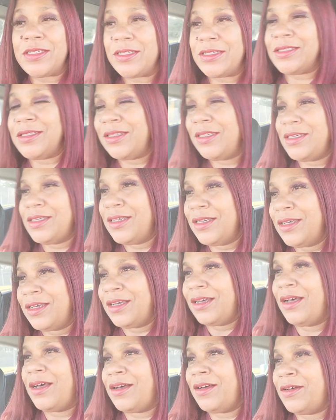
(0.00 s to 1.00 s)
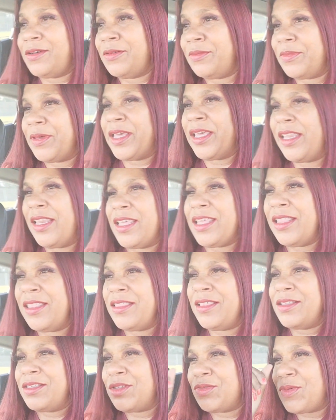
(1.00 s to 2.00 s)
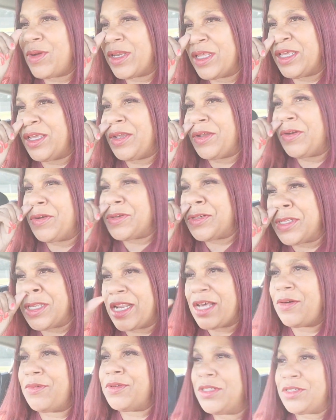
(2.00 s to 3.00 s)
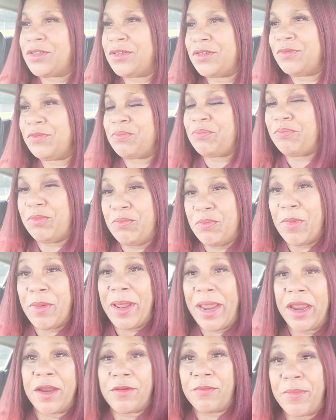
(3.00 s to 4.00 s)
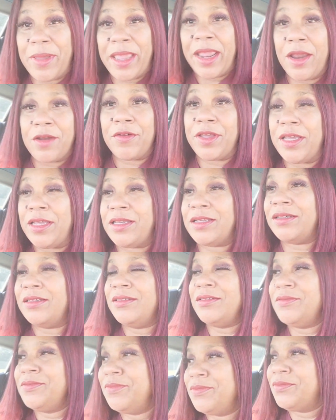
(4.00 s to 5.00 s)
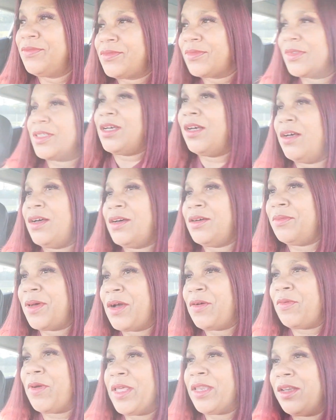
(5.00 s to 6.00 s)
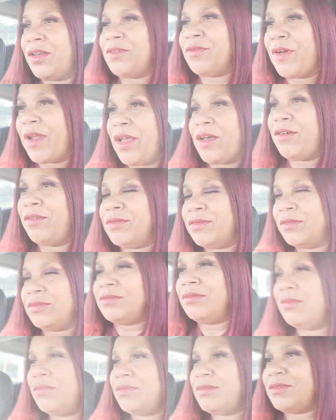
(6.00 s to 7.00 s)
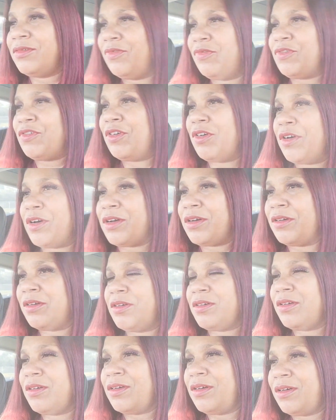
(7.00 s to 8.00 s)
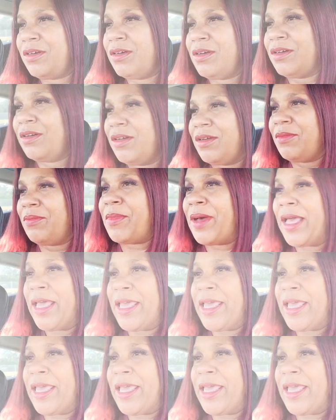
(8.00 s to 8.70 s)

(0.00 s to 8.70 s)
and in the 20 years that I was married, I waited around for my